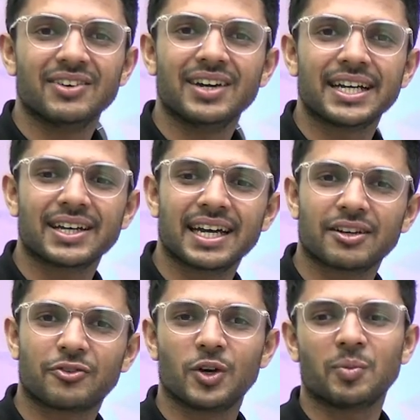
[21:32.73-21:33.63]
way to
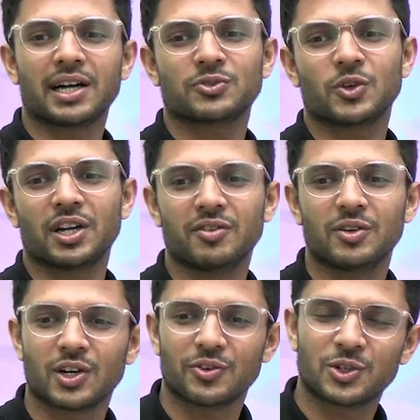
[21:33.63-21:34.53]
get full marks for
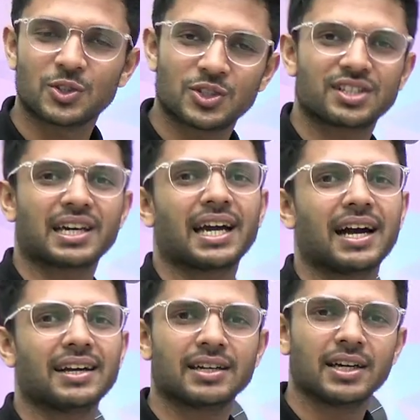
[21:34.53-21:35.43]
every one of you to try
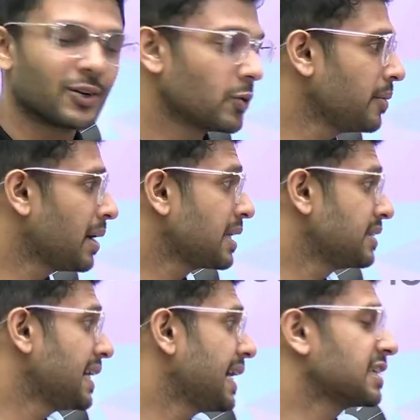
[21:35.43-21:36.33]
harder. Koi
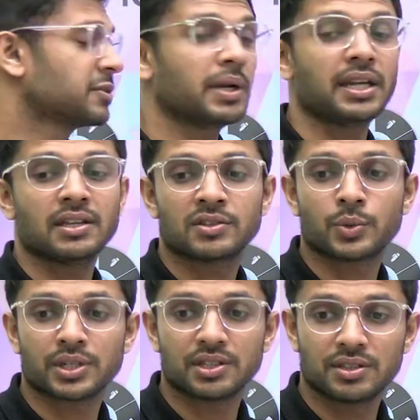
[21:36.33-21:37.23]
baat nahi, I'll explain this
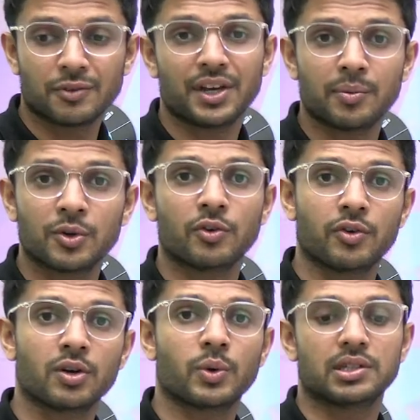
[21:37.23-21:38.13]
question. This is a very
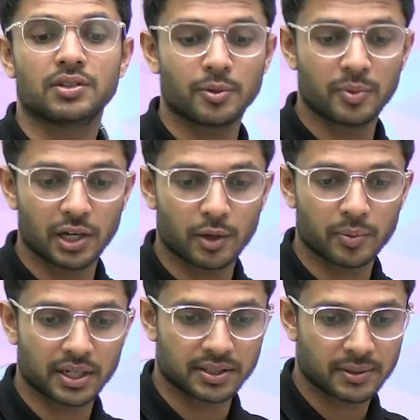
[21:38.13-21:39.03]
beautiful question from Ray
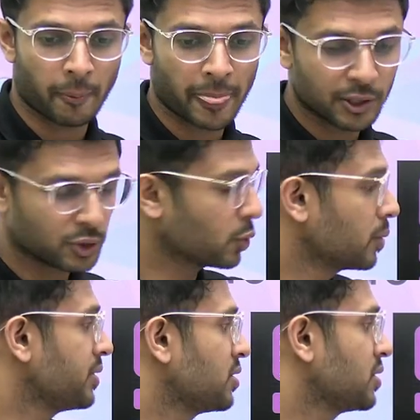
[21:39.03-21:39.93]
Optics. So
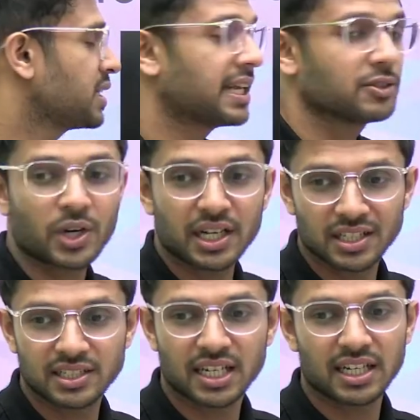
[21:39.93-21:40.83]
don't miss your chance for
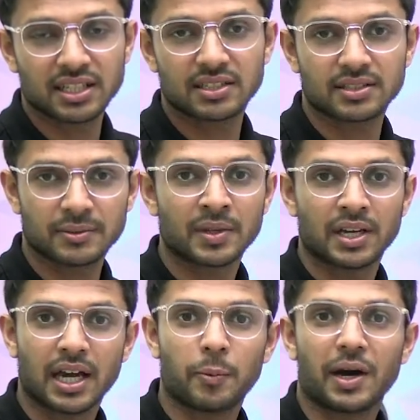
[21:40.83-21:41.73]
understanding this.
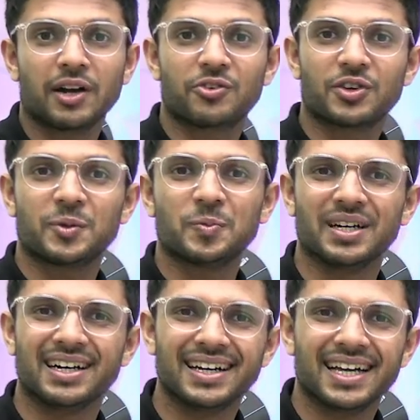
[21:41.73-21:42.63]
Apart from
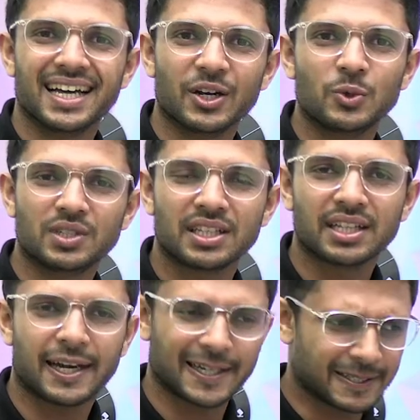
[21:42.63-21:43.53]

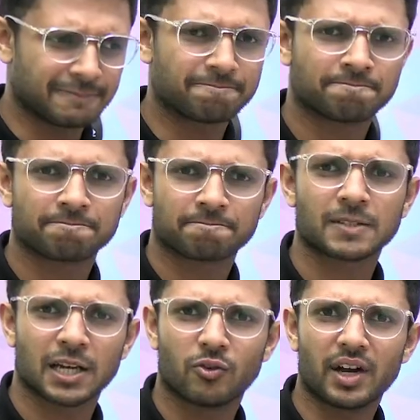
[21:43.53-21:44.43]
losing that
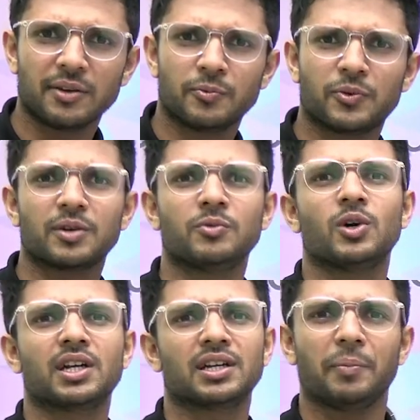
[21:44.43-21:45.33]
vibe from
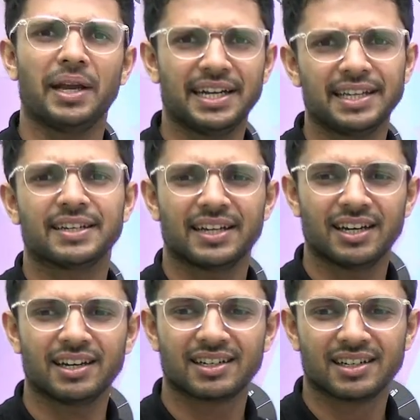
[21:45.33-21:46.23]
what Menti,
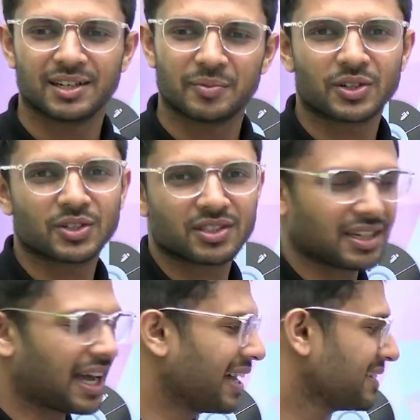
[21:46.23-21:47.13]
you know? Because
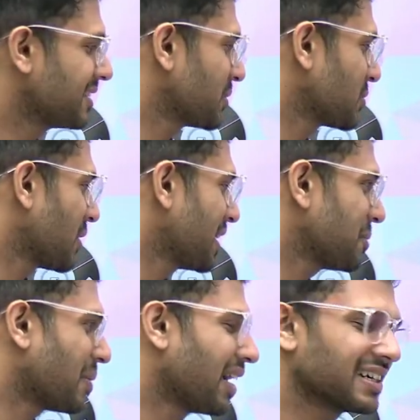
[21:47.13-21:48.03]
answer was
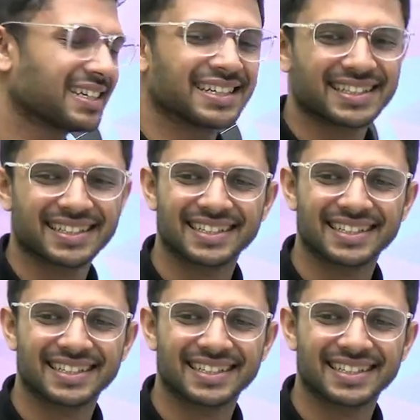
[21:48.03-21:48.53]
already marked here.